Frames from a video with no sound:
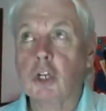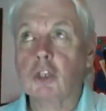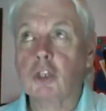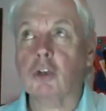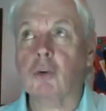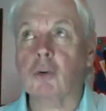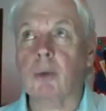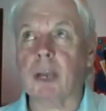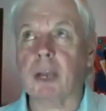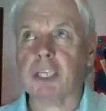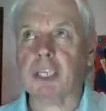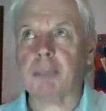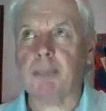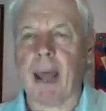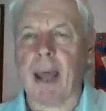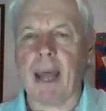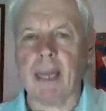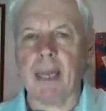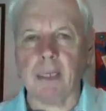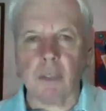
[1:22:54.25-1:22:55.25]
to
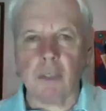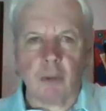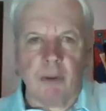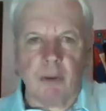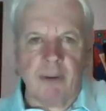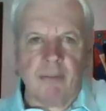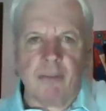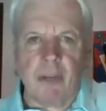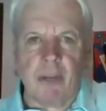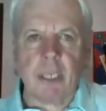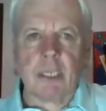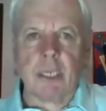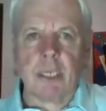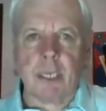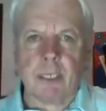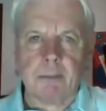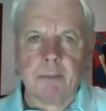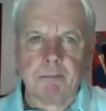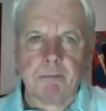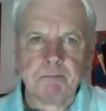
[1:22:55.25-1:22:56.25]
expand to
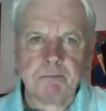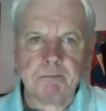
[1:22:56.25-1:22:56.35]
infinity.